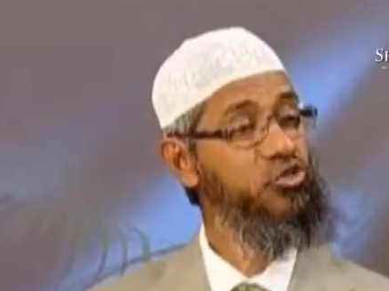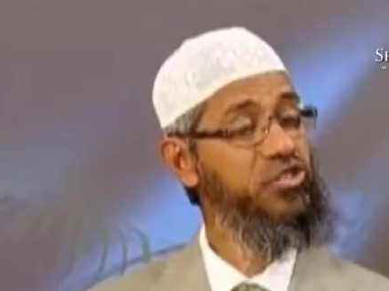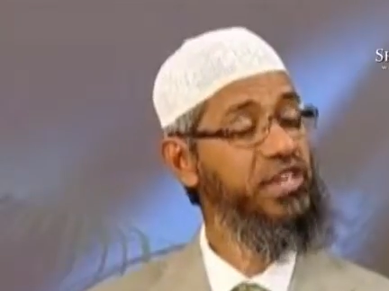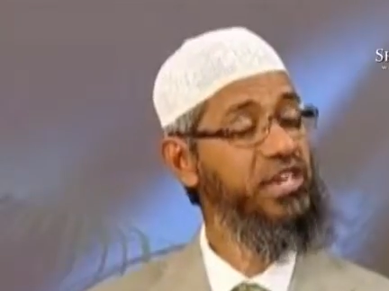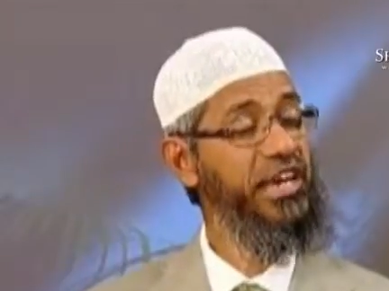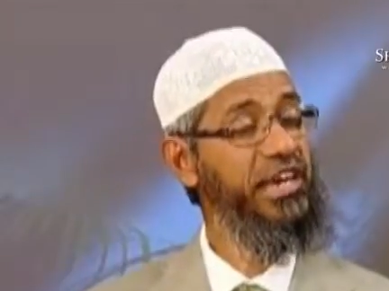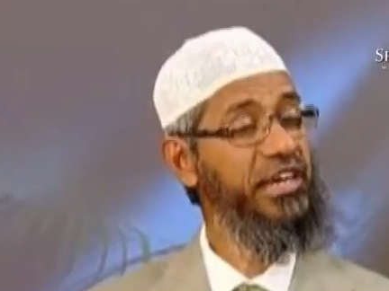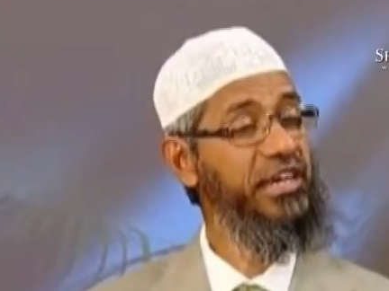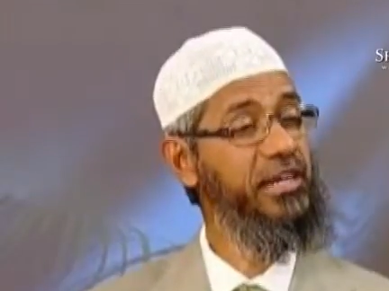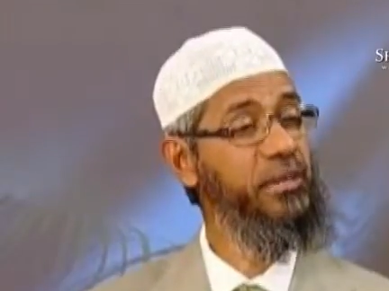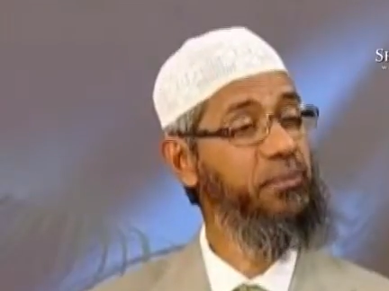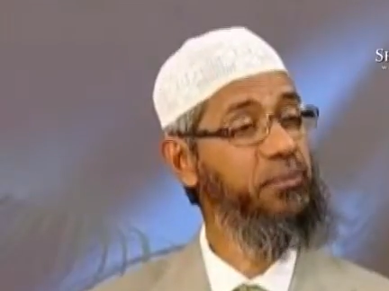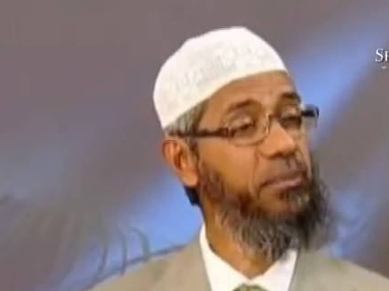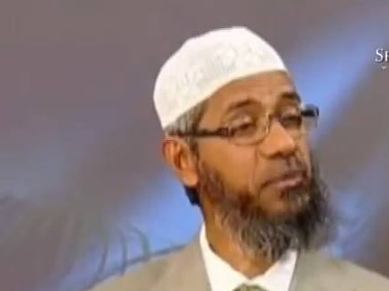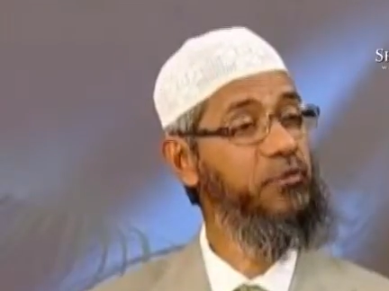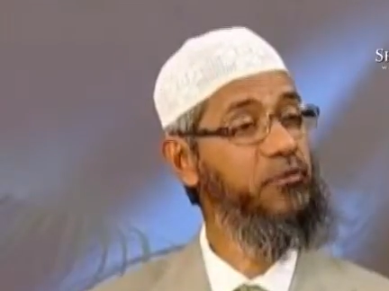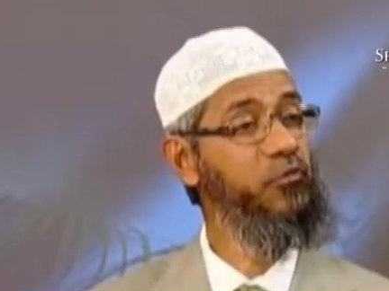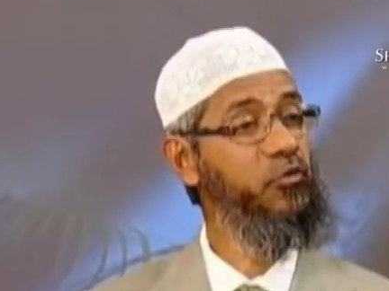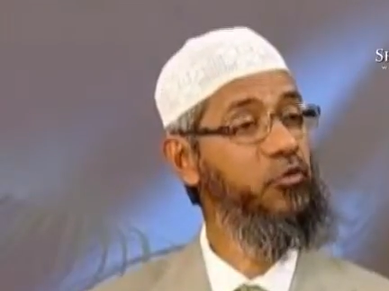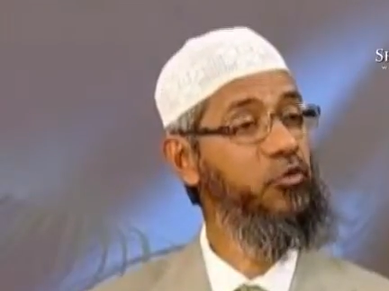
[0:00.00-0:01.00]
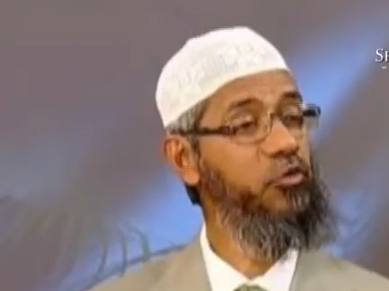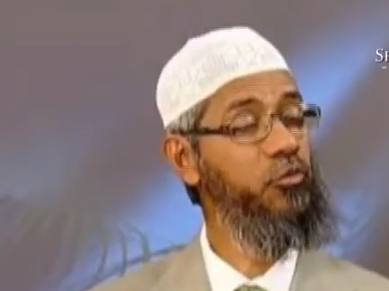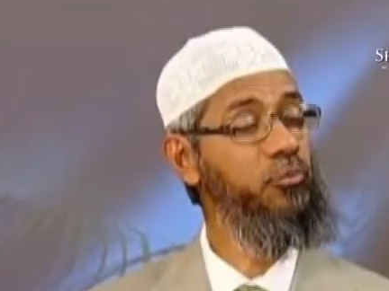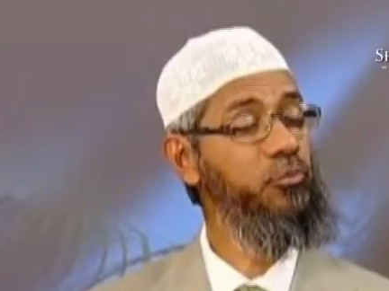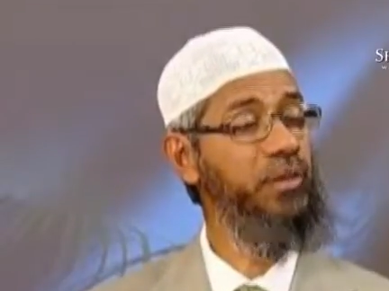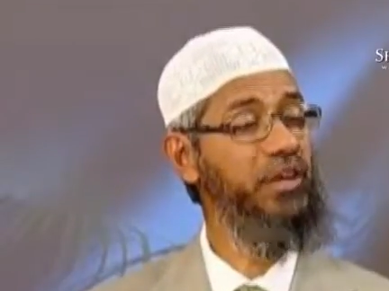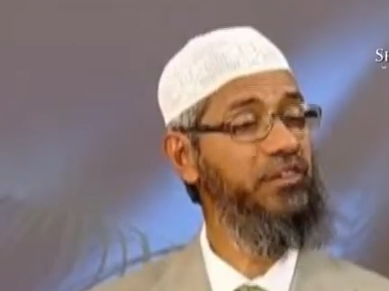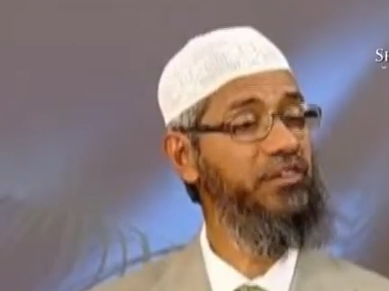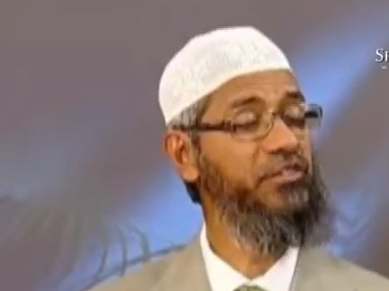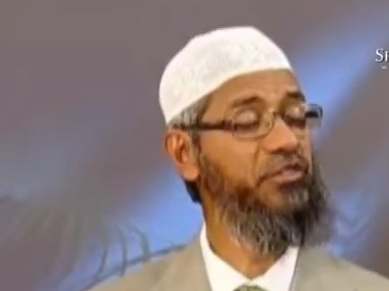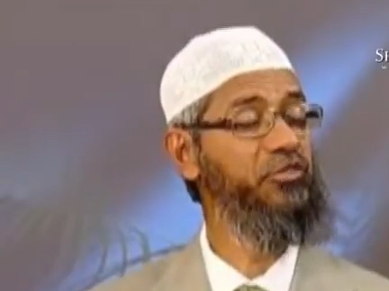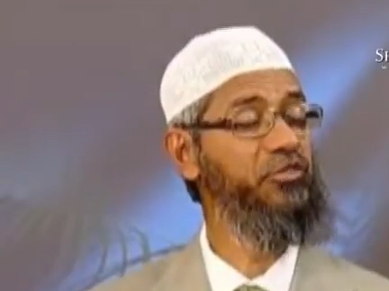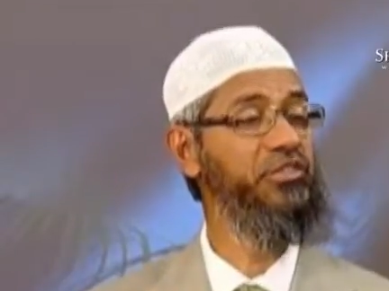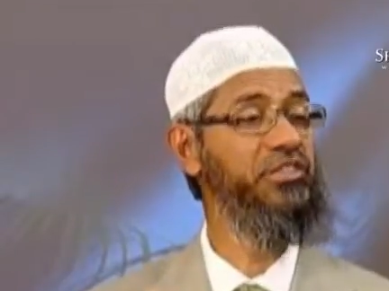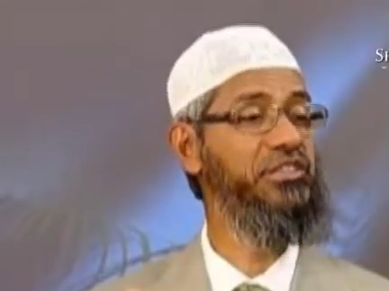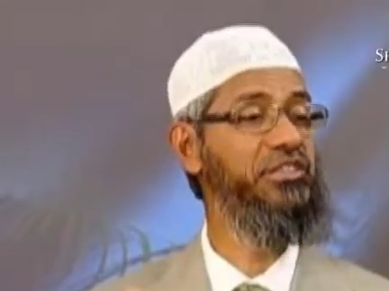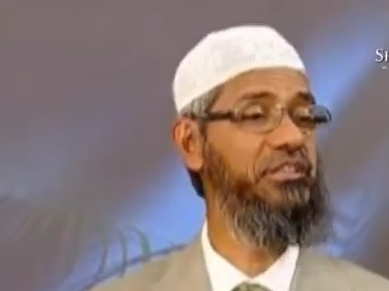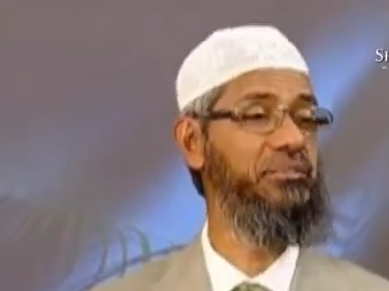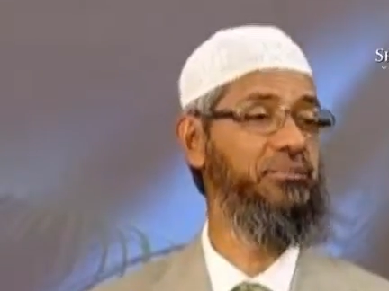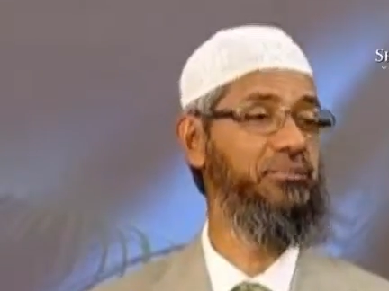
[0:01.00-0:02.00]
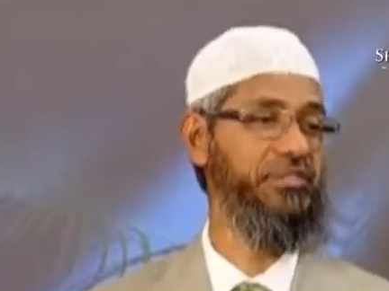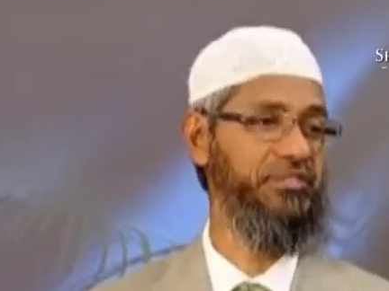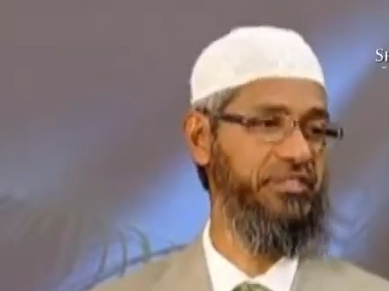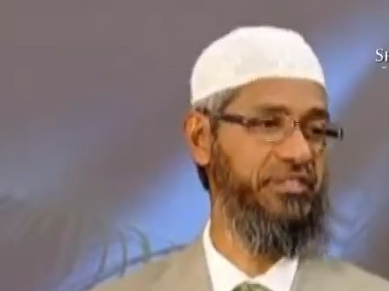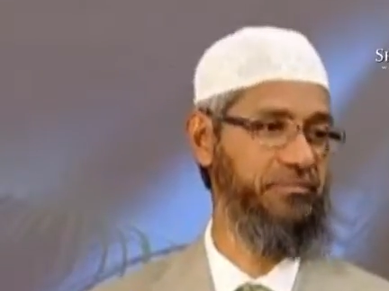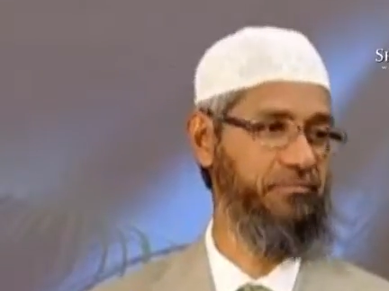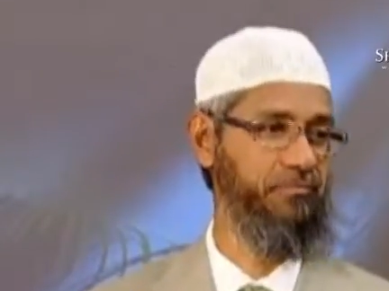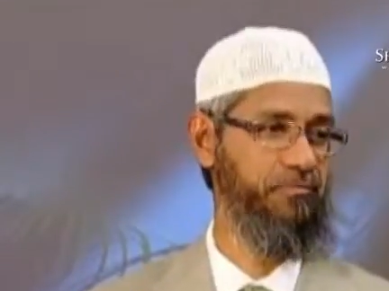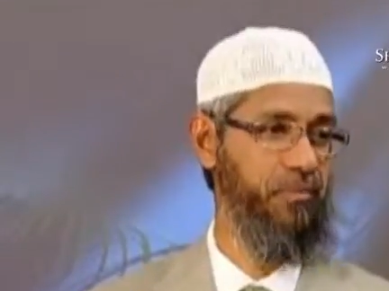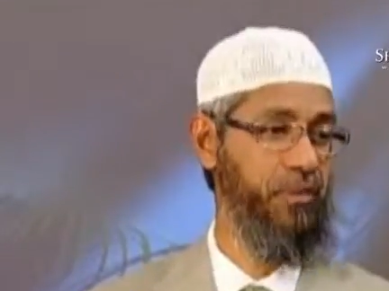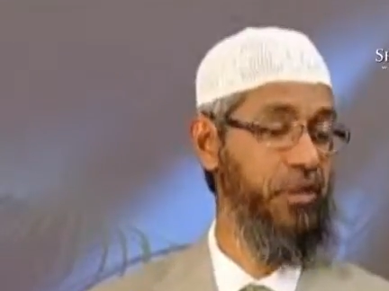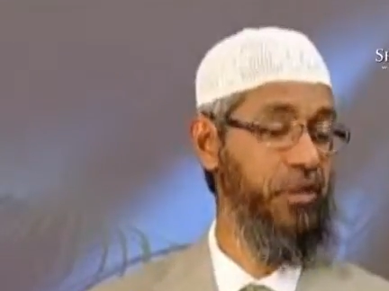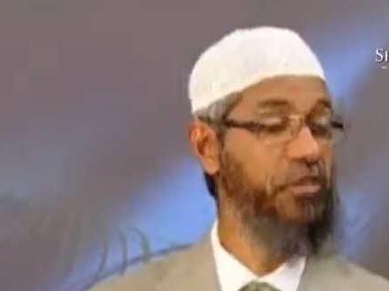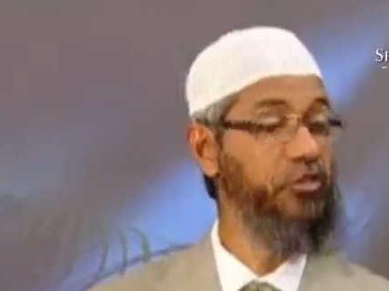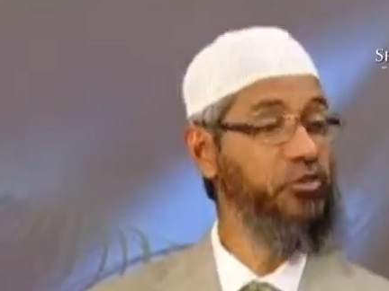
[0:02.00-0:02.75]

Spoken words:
you check it up before you pass it to the third person.